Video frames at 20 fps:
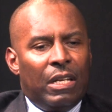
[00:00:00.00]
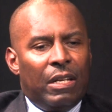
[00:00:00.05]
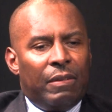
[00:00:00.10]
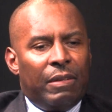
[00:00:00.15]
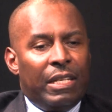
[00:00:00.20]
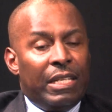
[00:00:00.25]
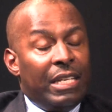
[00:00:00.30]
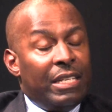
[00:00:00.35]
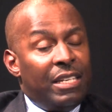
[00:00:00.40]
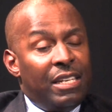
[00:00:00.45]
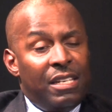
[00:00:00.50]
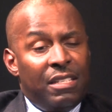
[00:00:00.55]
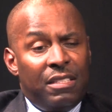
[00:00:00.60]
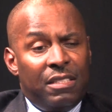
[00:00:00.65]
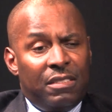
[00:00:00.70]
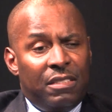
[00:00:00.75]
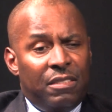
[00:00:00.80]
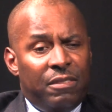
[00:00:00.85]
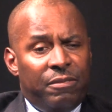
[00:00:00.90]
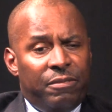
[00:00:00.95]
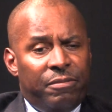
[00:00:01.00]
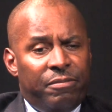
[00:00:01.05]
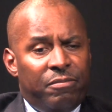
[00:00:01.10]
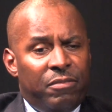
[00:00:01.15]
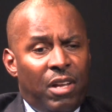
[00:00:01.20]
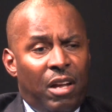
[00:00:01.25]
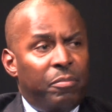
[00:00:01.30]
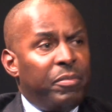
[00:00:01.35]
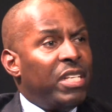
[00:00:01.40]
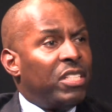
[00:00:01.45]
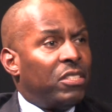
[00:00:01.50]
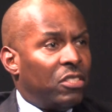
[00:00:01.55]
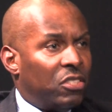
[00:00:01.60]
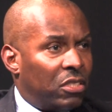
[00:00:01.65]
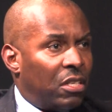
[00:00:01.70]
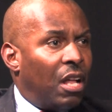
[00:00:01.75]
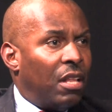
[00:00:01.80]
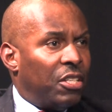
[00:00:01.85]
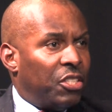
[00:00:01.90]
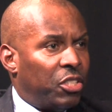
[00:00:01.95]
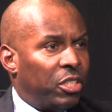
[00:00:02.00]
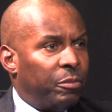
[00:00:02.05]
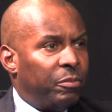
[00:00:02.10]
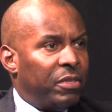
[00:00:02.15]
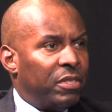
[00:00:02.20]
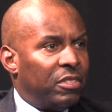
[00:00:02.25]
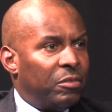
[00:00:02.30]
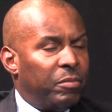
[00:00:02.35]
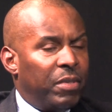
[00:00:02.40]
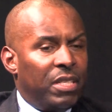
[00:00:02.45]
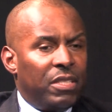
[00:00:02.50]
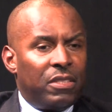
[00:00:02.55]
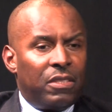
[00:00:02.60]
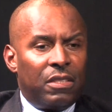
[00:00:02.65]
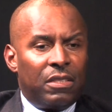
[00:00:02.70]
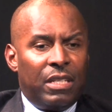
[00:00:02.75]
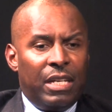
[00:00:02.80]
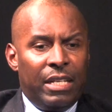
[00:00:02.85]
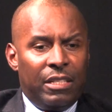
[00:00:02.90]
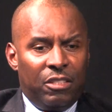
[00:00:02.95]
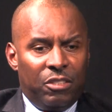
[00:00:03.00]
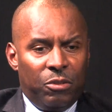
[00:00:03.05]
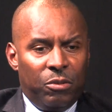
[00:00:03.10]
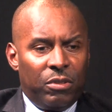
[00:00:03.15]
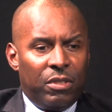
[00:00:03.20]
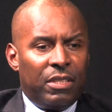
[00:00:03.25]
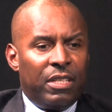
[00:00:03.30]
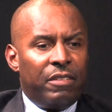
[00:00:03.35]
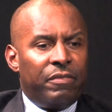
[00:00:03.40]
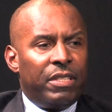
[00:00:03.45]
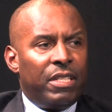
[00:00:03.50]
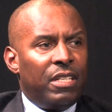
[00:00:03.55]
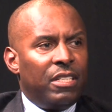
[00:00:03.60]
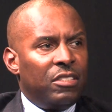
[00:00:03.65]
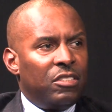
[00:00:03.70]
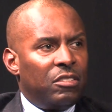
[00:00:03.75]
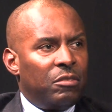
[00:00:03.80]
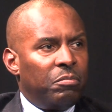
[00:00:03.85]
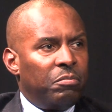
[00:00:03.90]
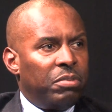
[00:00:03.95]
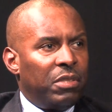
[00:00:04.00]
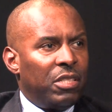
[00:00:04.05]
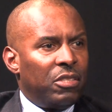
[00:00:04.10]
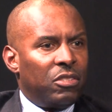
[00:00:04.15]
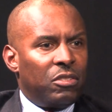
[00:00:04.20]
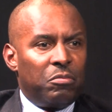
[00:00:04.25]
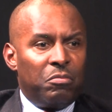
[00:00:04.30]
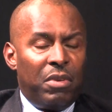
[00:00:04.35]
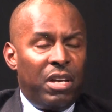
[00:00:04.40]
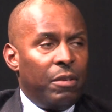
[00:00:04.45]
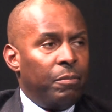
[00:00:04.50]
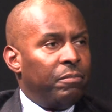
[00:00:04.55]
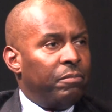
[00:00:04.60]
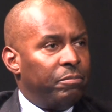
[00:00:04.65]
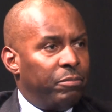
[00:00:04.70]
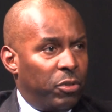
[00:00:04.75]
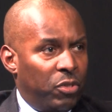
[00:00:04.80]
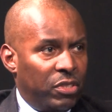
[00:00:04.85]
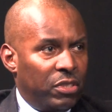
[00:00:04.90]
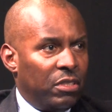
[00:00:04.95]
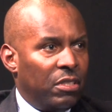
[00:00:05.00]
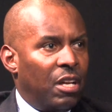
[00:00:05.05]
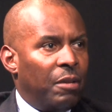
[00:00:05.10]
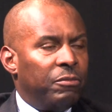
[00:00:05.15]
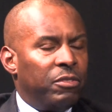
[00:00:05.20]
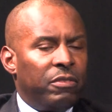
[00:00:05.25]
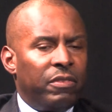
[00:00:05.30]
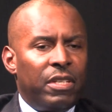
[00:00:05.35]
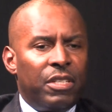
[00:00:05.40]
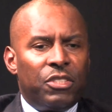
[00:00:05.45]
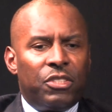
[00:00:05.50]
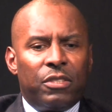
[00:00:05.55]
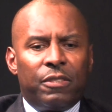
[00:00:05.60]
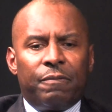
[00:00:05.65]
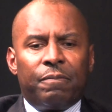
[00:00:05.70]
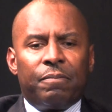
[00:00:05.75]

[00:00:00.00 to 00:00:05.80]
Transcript: and again, this is not based on scholarship, it's based on anecdotal evidence plus my personal observation: